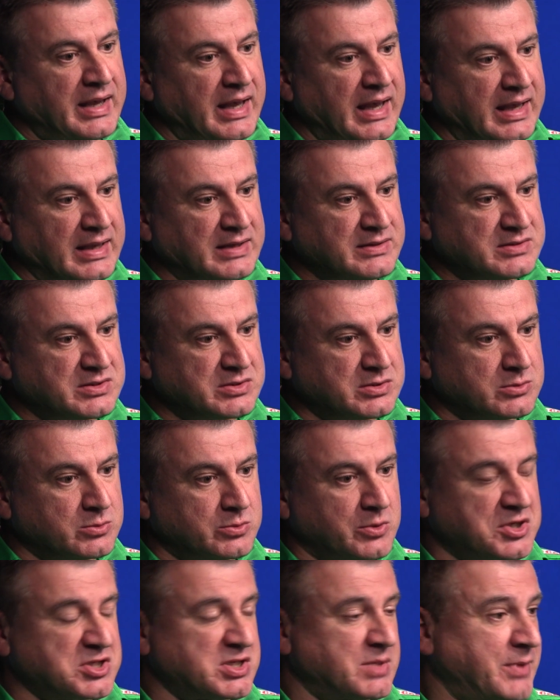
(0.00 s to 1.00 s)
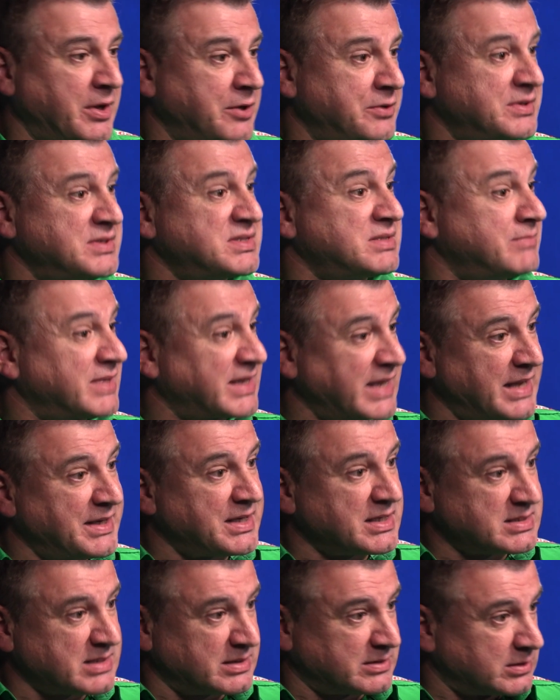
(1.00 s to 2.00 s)
and to workshop owners and
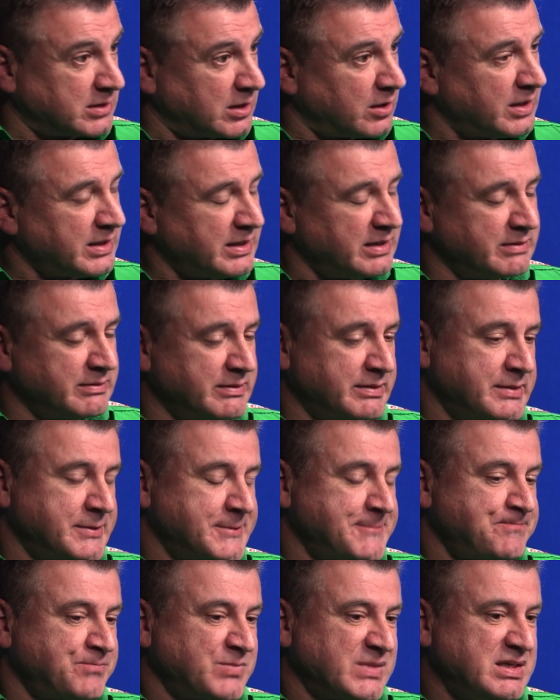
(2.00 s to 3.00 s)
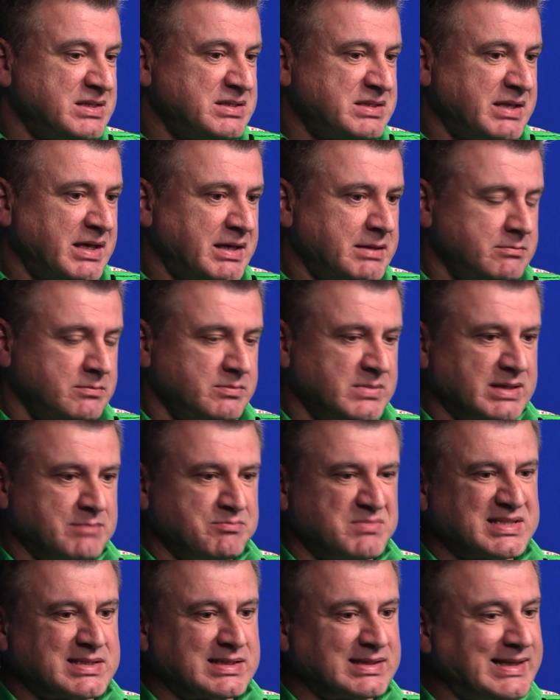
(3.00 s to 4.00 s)
mechanics and the like, is that
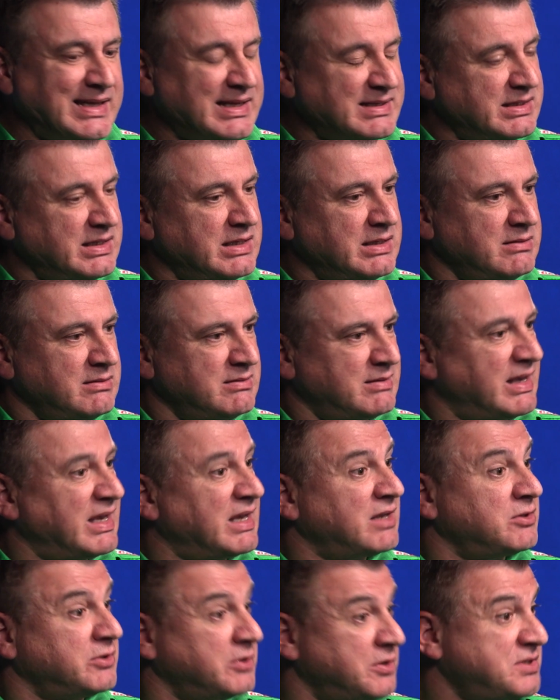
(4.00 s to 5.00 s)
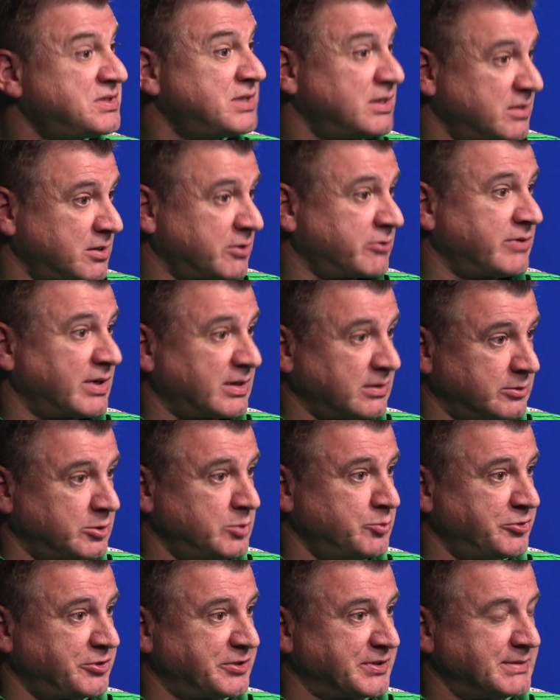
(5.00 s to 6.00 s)
selecting and using the correct
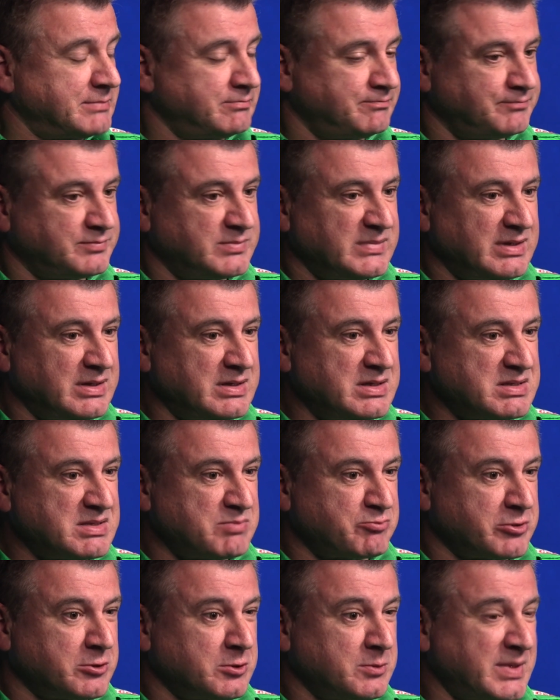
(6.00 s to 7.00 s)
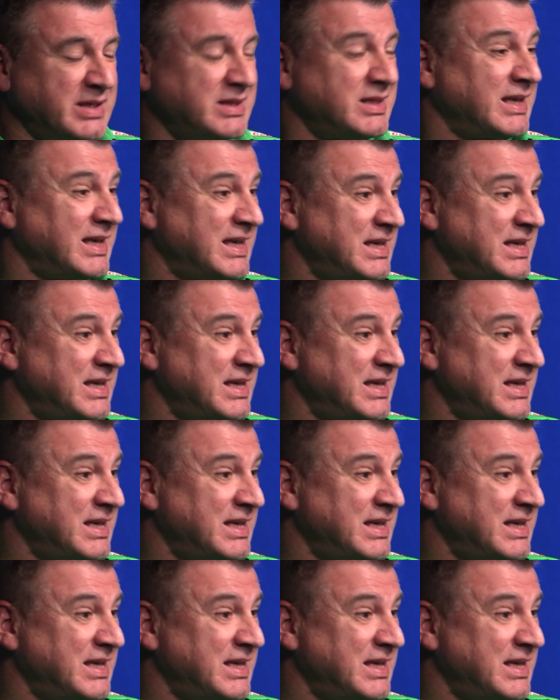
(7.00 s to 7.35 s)
lubricant is probably the